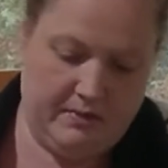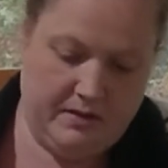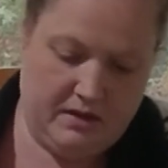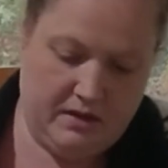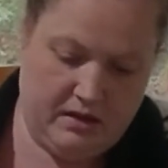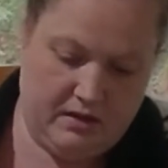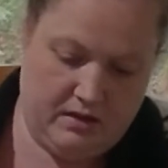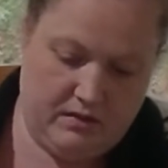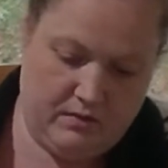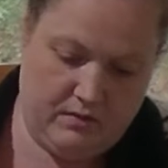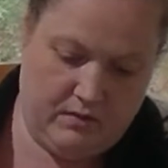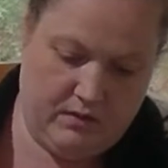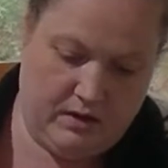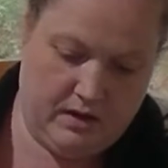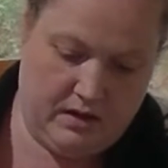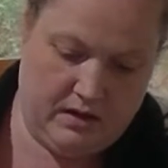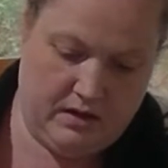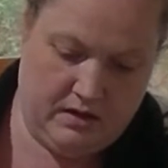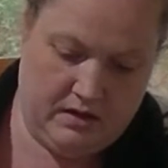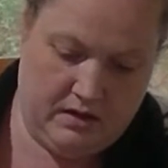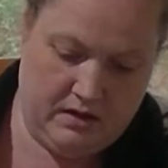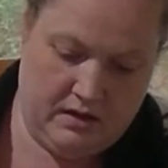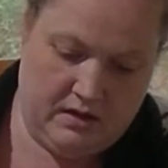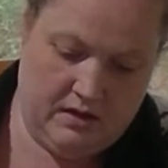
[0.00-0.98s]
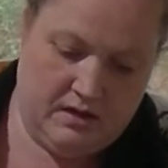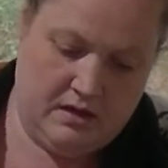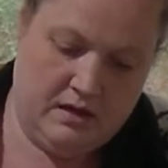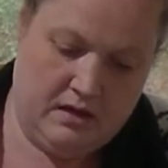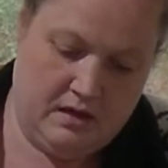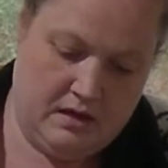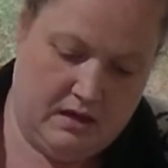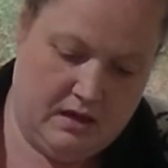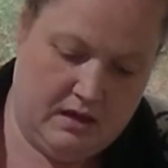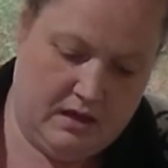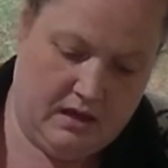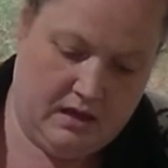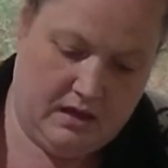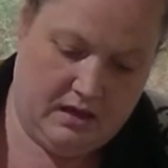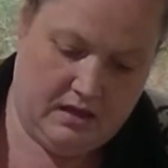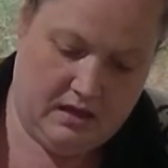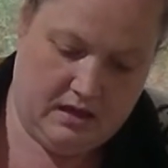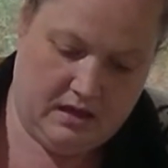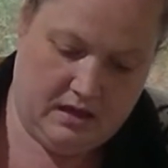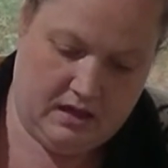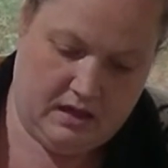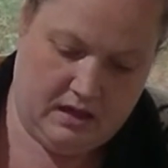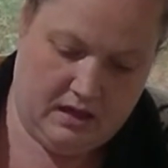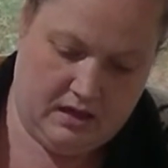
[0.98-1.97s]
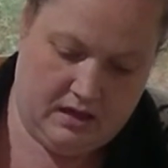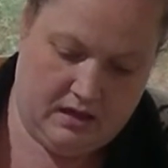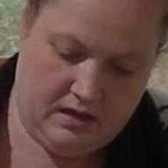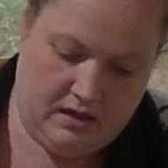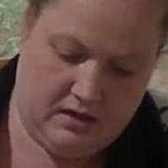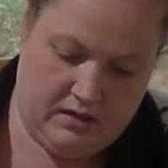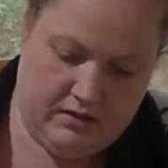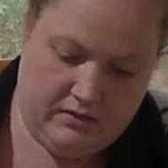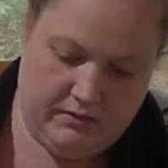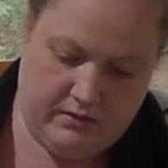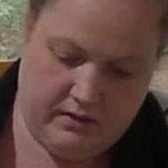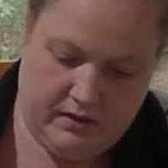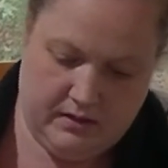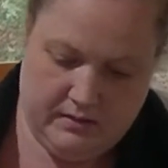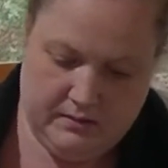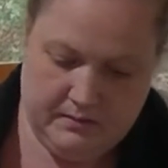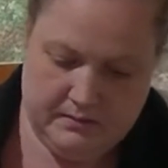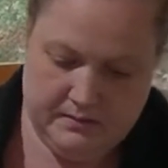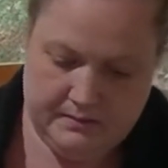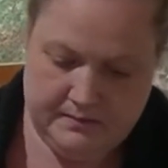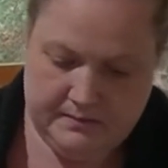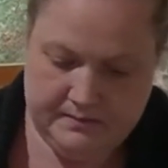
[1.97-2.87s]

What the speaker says: of the other one and then cut another one.